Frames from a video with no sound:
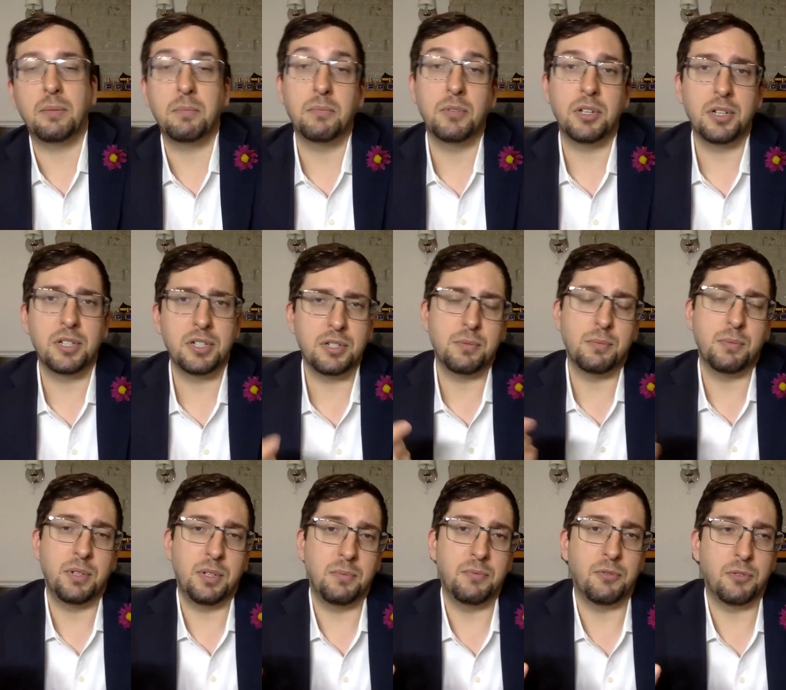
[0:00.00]
not
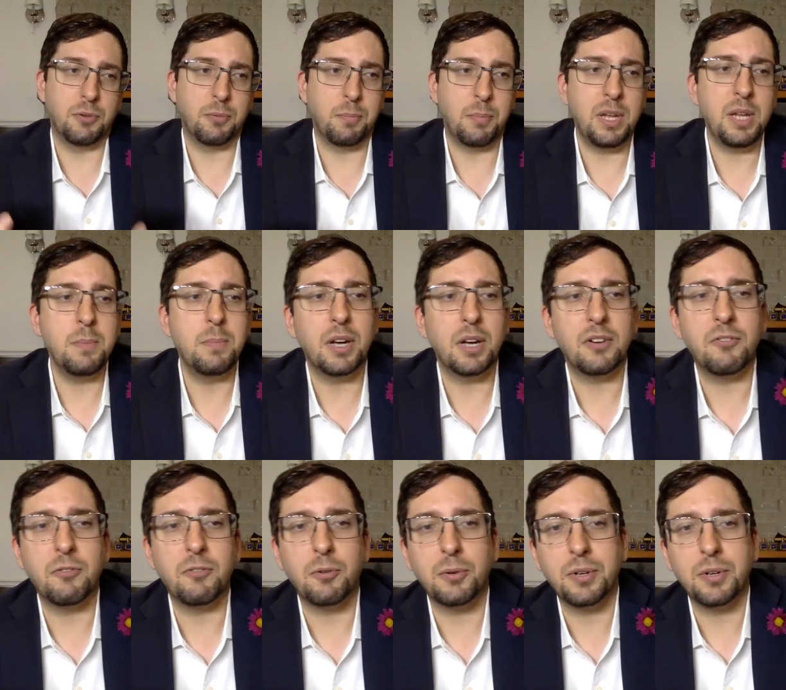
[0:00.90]
necessarily for me, but
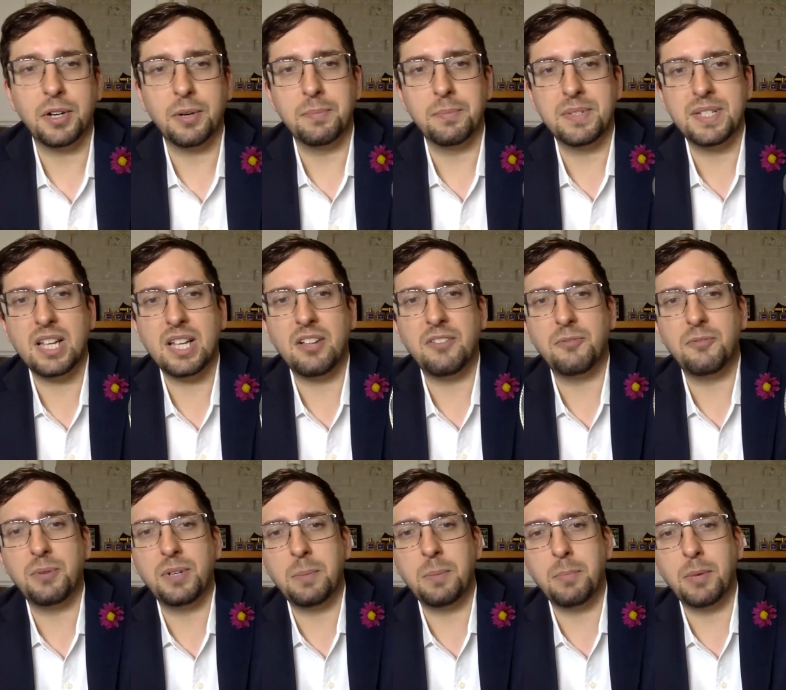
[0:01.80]
for themselves
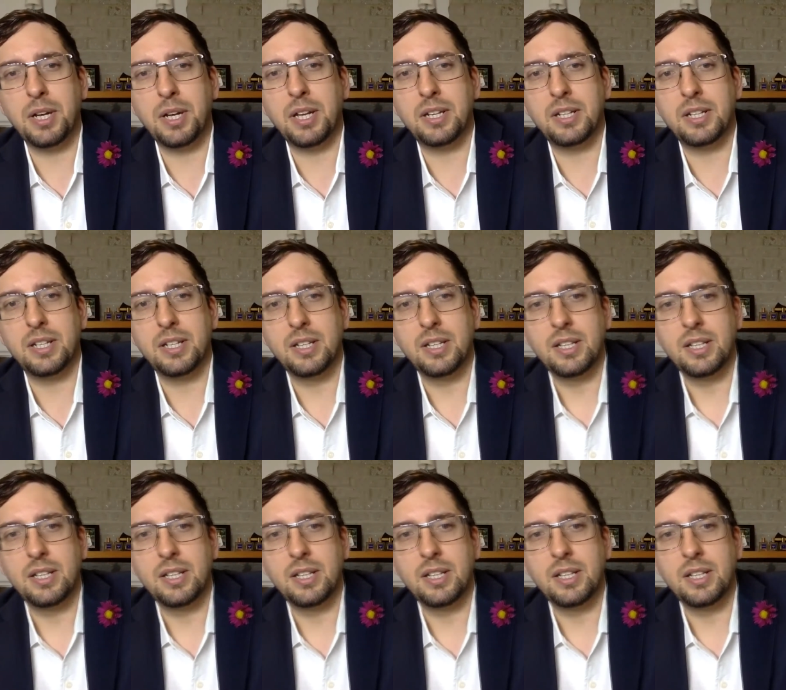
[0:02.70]
when they buy it.